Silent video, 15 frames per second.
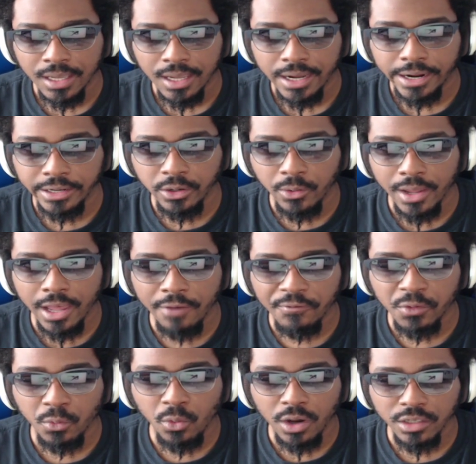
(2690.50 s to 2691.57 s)
I don't
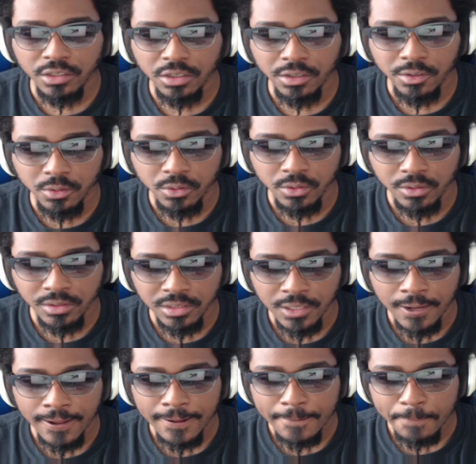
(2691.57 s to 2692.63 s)
ever want to lose
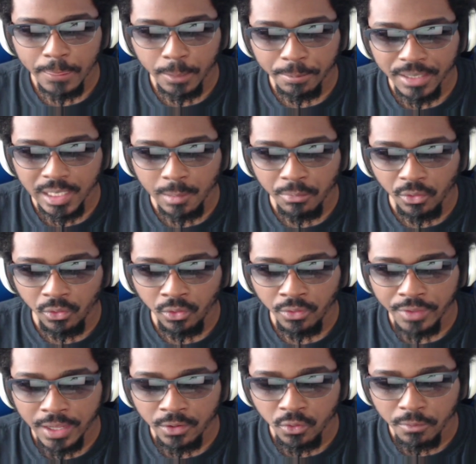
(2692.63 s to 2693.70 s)
the people that who